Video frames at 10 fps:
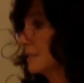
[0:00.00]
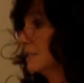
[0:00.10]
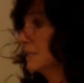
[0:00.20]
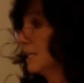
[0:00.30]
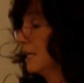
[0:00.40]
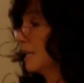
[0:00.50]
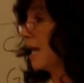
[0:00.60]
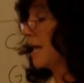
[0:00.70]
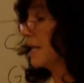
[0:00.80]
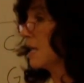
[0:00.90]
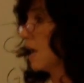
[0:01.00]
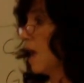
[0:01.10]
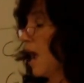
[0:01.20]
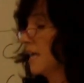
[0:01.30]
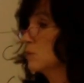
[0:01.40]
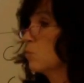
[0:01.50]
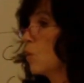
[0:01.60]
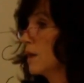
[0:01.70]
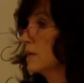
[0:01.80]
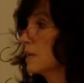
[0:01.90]
acid DNA has
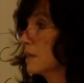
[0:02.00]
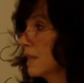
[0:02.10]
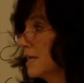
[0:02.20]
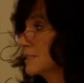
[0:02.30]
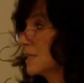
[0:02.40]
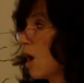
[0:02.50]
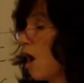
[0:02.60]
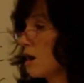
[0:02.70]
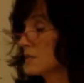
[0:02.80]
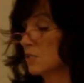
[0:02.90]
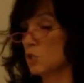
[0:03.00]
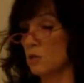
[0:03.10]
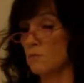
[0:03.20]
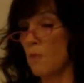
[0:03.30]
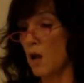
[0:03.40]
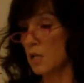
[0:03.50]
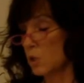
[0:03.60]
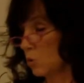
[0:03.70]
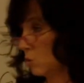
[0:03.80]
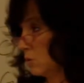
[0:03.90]
one less oxygen
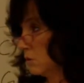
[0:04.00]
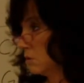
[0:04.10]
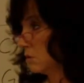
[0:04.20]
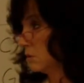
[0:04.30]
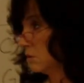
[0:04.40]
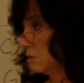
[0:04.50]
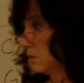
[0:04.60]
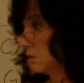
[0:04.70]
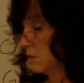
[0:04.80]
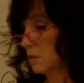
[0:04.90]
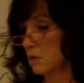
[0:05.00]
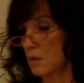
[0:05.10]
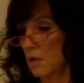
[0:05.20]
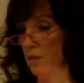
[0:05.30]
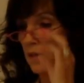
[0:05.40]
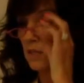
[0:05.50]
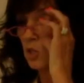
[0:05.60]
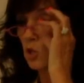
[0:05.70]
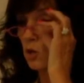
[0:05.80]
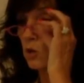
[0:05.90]
molecule than the
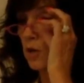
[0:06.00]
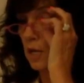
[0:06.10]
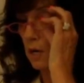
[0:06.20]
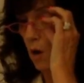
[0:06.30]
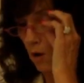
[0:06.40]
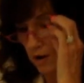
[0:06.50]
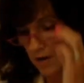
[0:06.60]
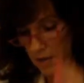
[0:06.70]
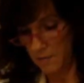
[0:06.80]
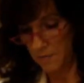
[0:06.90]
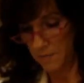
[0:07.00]
sugar in RNA.